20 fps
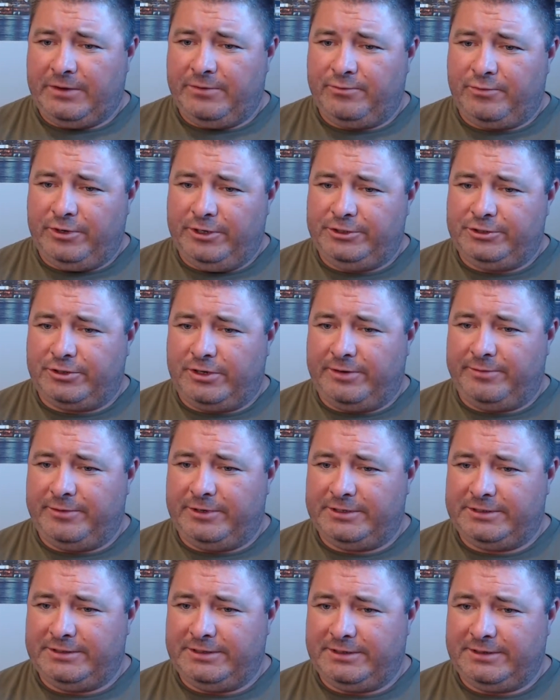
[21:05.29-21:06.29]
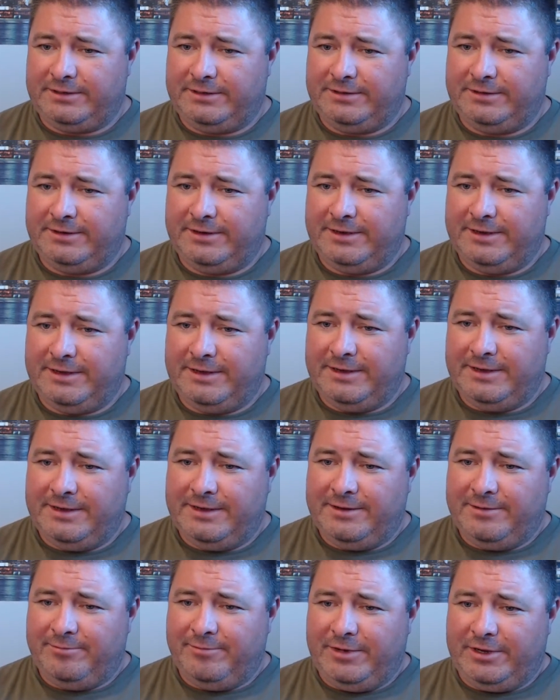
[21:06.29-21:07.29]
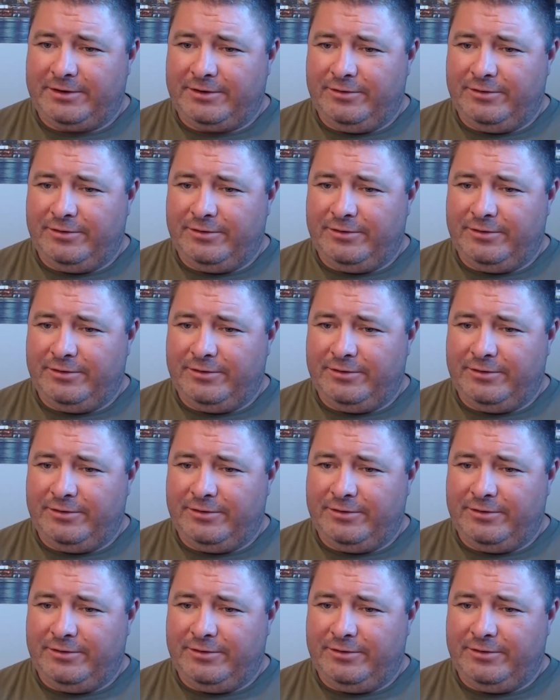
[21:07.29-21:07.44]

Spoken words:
Preacher Arm Wrestling. Met